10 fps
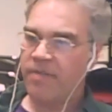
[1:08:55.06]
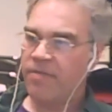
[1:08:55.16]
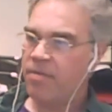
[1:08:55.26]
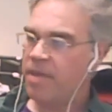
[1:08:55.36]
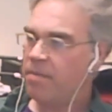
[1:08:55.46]

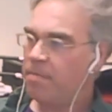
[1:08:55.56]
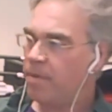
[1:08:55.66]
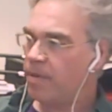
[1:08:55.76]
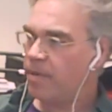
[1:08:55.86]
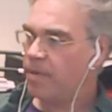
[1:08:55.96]
few
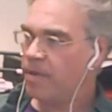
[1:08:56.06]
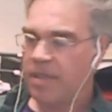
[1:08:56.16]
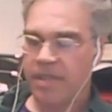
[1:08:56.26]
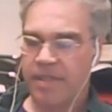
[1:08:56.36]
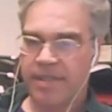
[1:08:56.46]
people
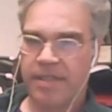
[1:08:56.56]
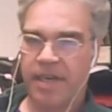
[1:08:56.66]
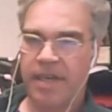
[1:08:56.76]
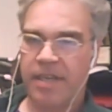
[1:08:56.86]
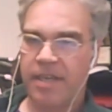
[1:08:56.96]

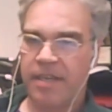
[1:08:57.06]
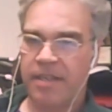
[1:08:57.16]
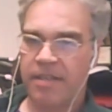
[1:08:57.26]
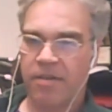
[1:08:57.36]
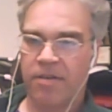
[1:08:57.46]
study
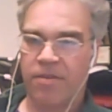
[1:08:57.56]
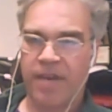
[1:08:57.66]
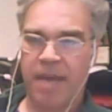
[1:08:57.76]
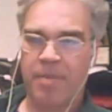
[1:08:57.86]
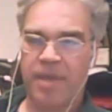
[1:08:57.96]
their own
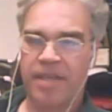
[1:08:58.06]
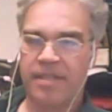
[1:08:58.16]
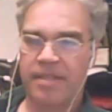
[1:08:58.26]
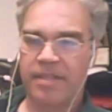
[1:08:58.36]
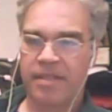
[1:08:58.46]

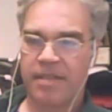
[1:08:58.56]
happiness.